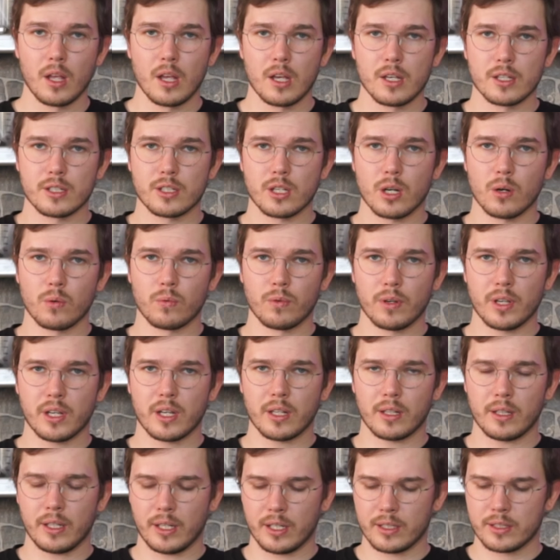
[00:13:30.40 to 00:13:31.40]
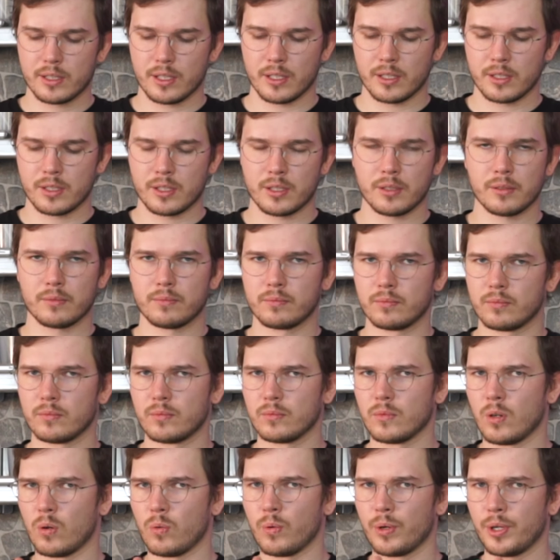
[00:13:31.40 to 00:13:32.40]
So we collected
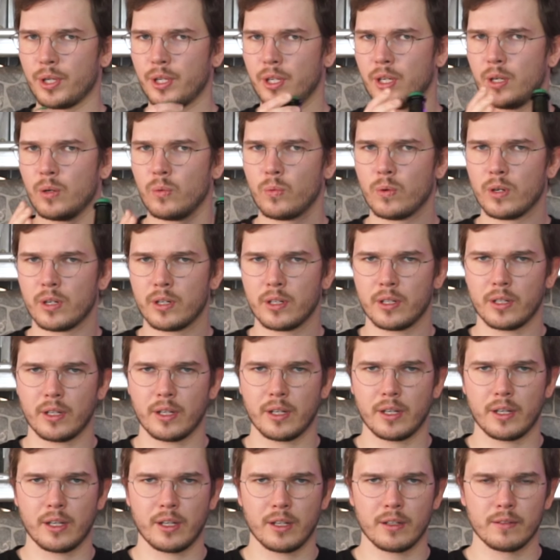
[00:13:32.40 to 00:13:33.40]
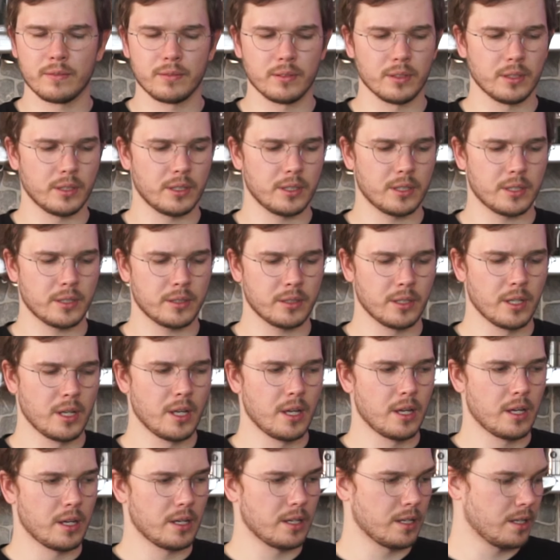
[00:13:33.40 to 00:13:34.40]
over here 1.5 liter
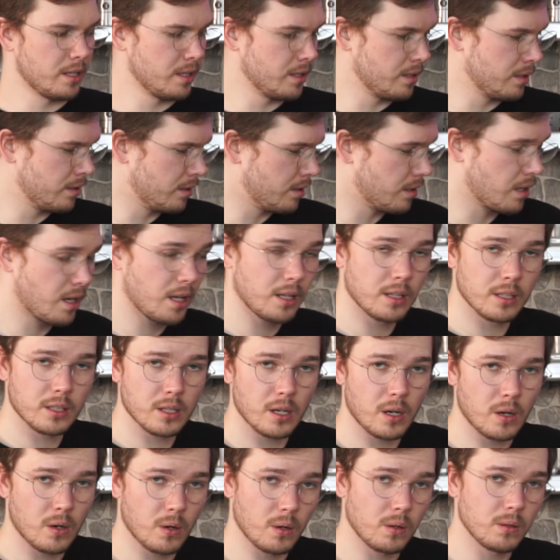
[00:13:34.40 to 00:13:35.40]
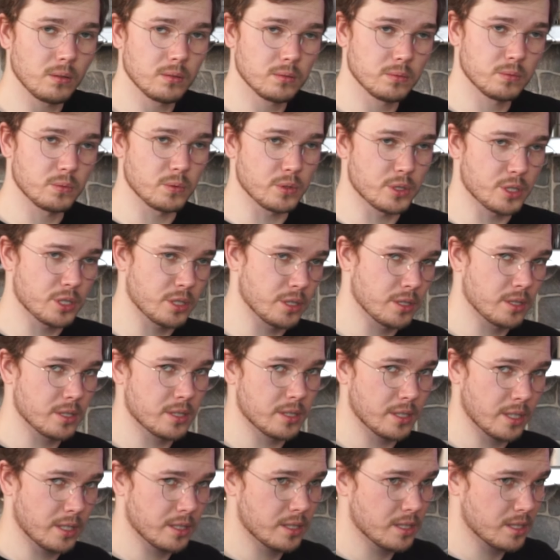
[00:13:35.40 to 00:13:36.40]
alcohol, which
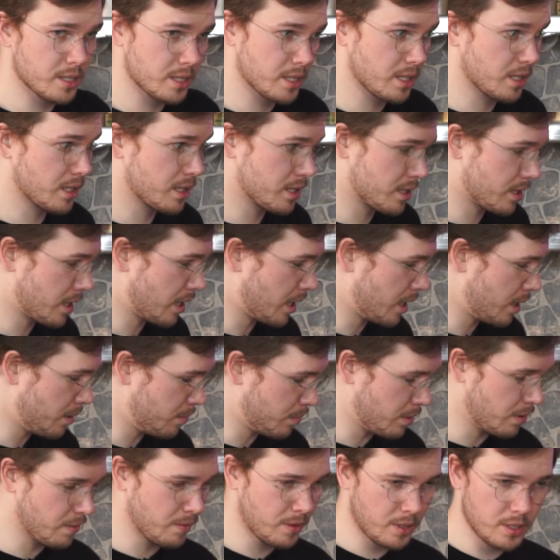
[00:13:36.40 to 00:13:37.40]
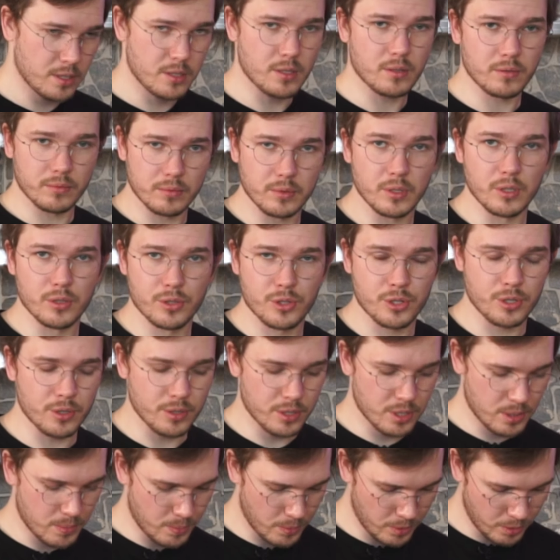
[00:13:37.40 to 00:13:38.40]
is 96 ABV, so neutral
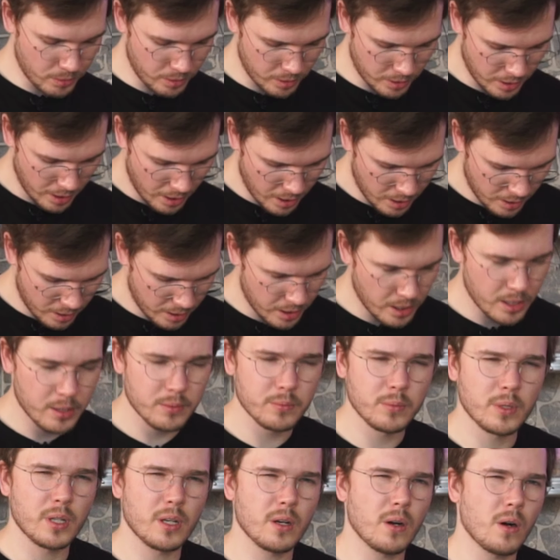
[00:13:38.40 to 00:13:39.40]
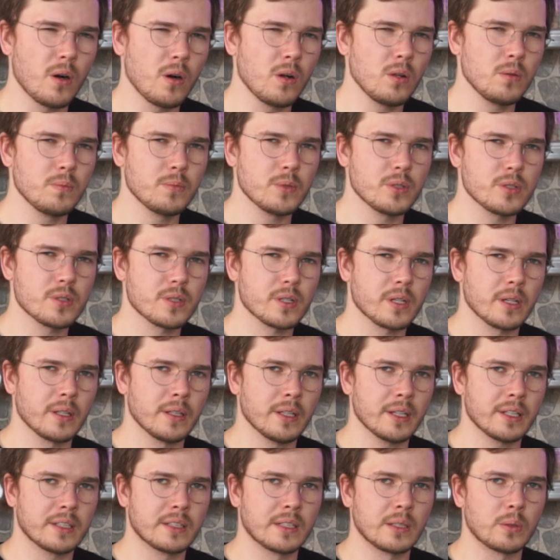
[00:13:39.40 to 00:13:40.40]
spirit, and we almost
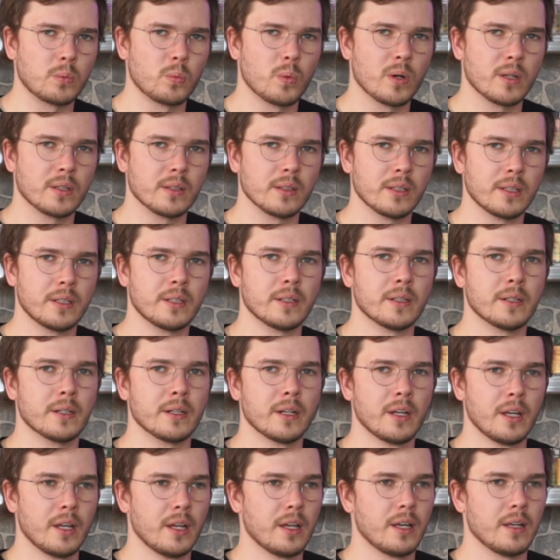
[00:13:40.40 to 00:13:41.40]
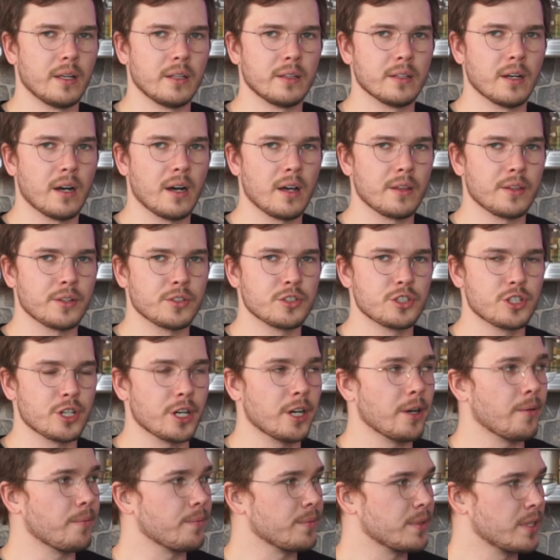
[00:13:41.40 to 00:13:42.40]
collected 1 liter in the other
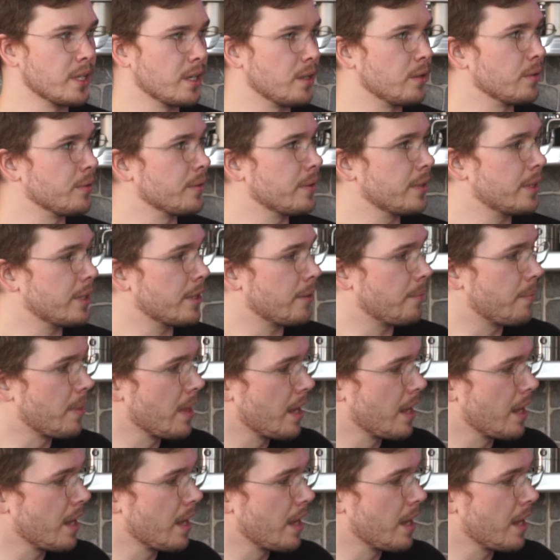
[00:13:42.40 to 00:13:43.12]
jar down there.